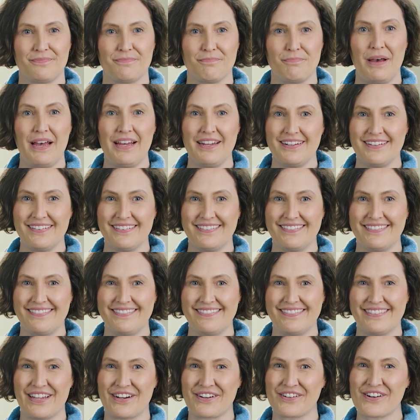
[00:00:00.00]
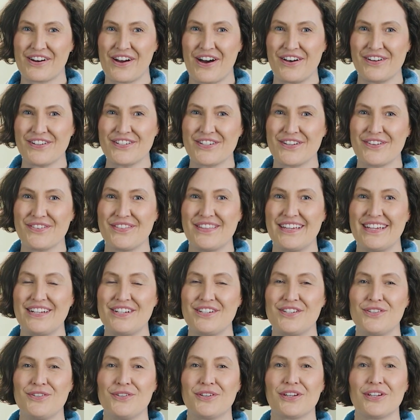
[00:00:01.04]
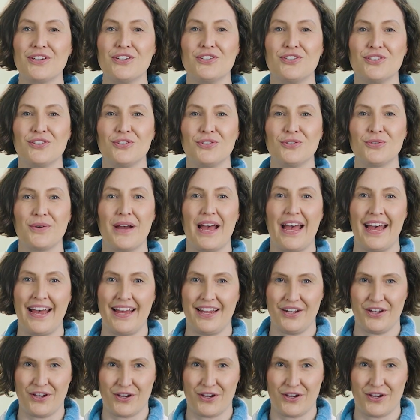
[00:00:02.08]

But there are also things you can do at